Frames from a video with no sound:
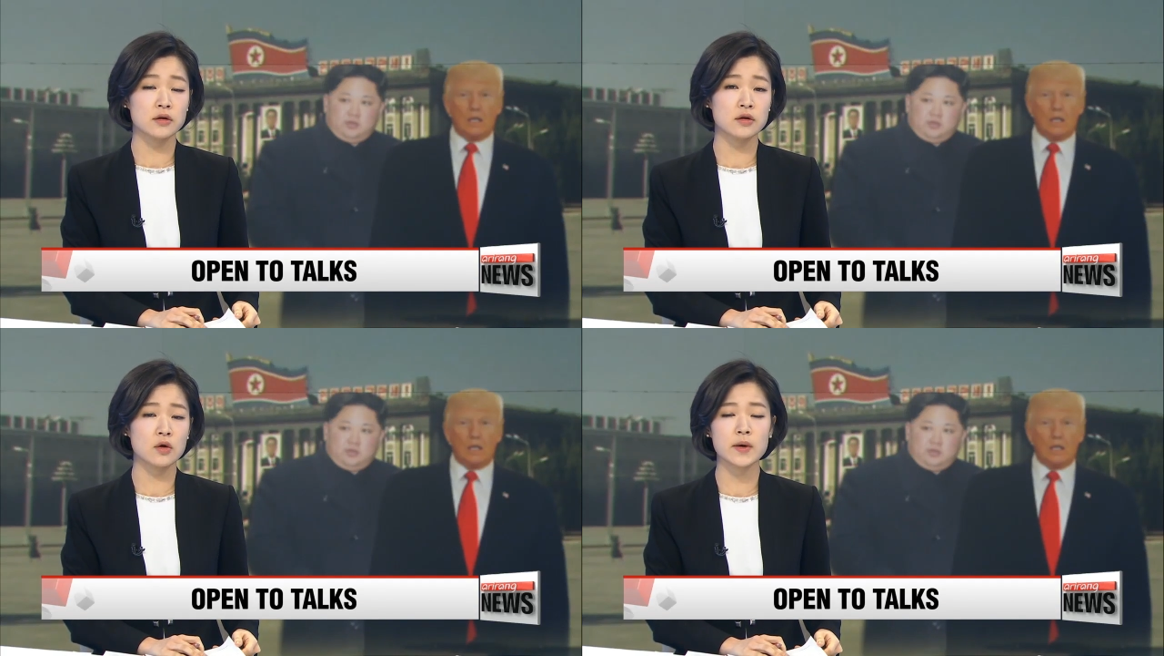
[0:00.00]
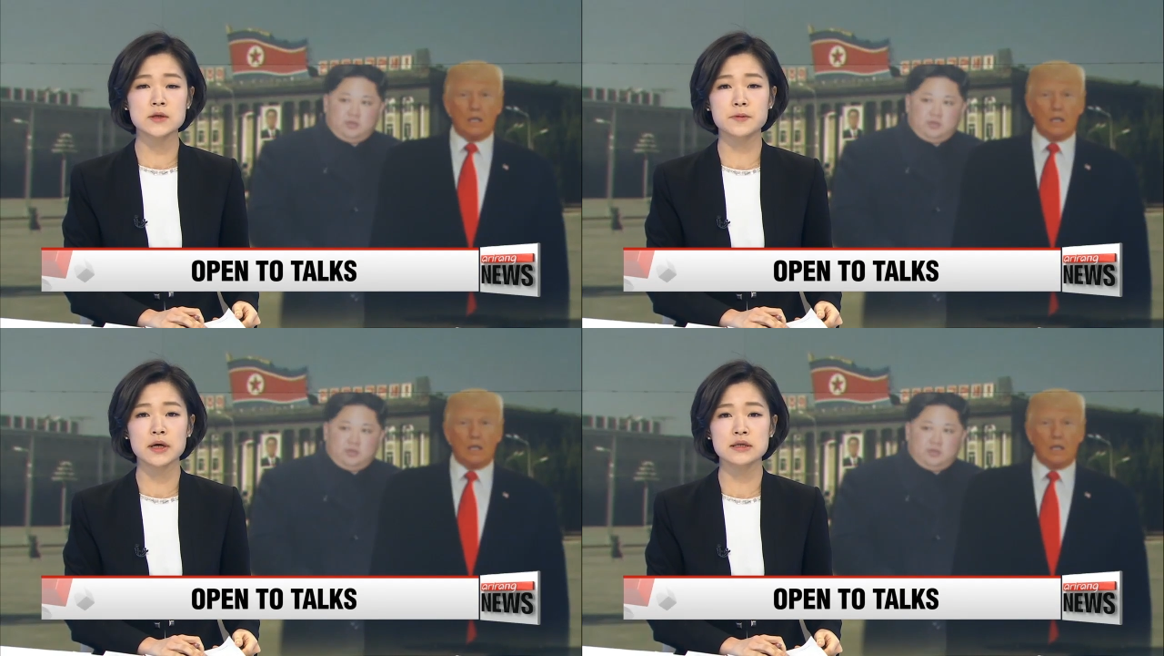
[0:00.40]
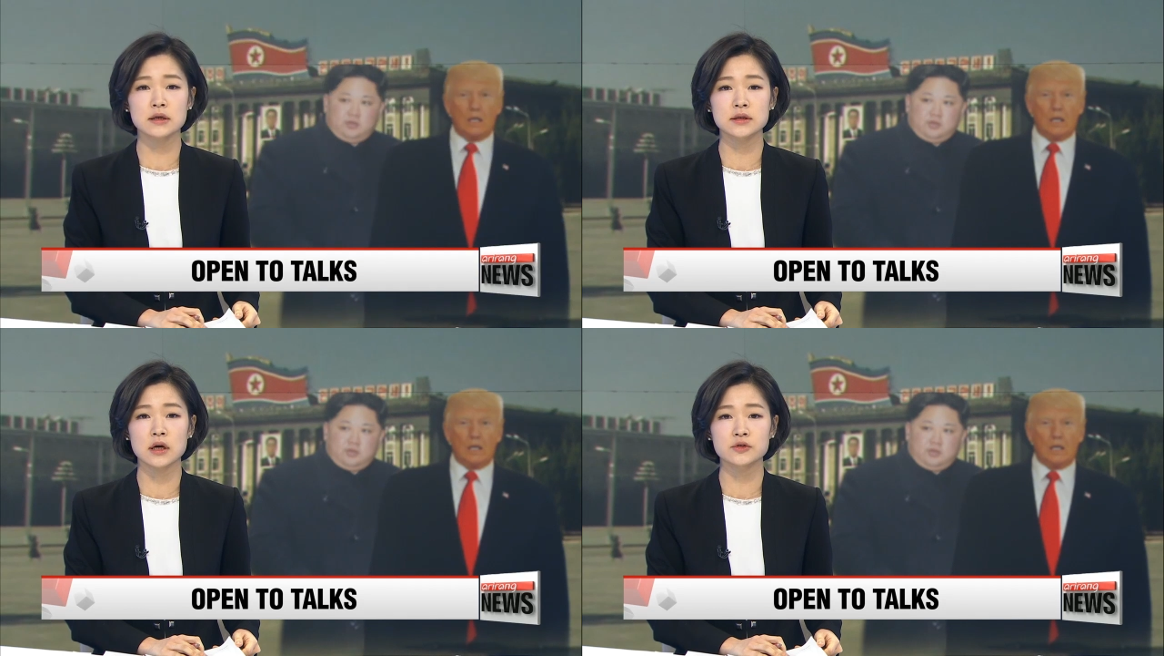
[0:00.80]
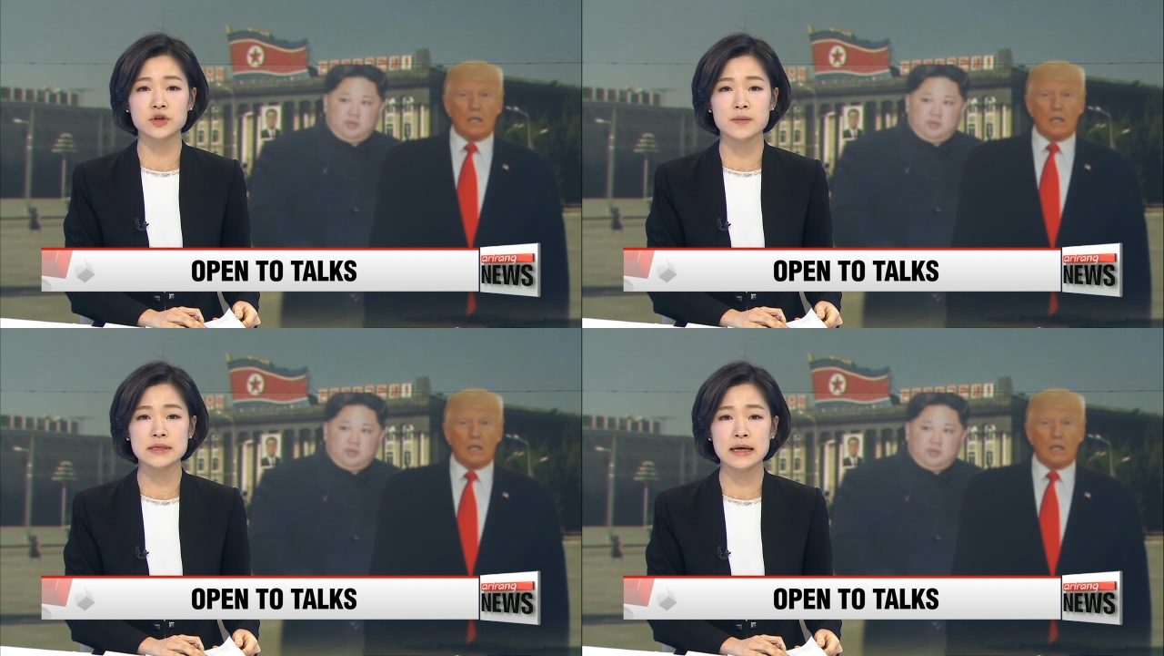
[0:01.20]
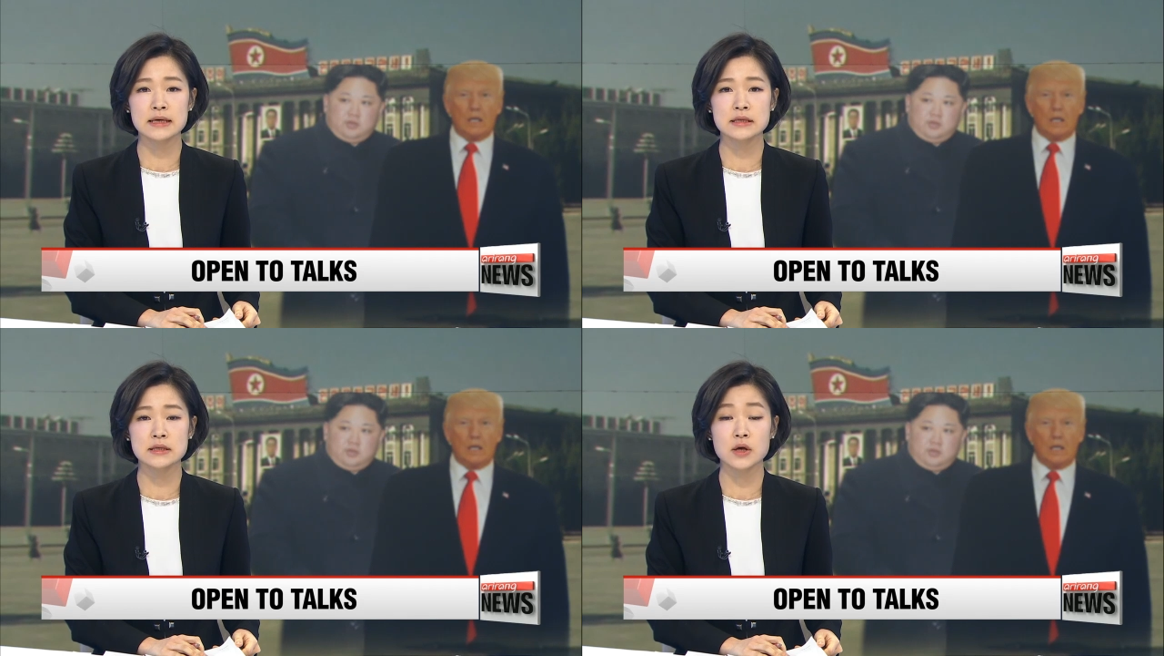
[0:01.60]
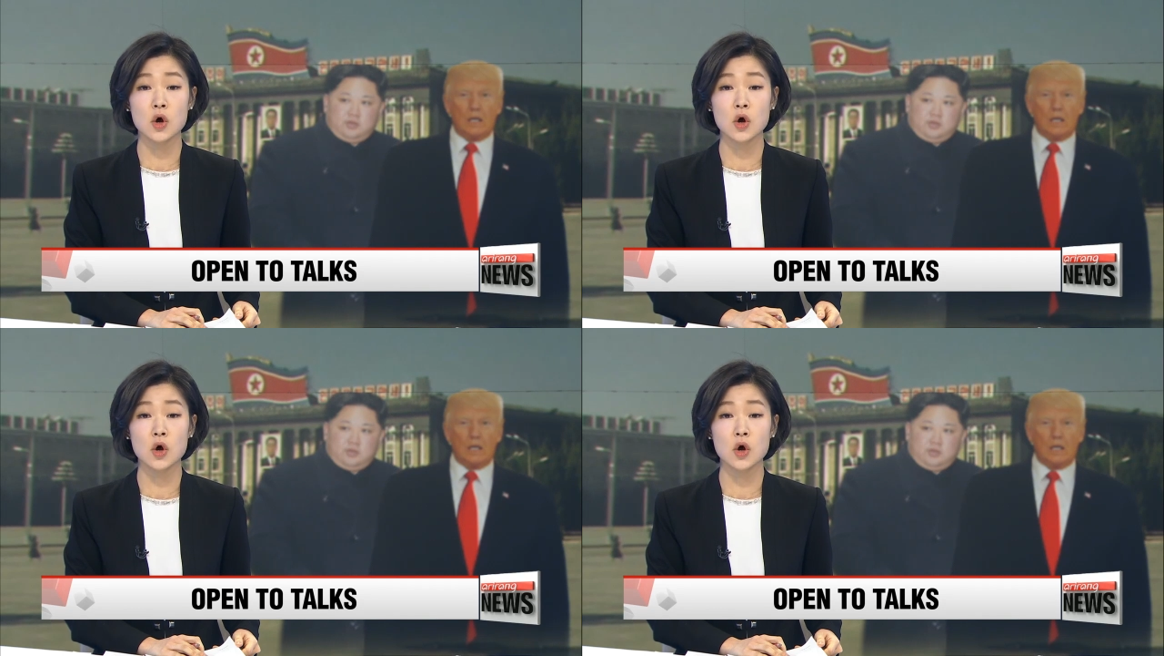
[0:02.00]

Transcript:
Speaker 1: U S President Donald Trump says he's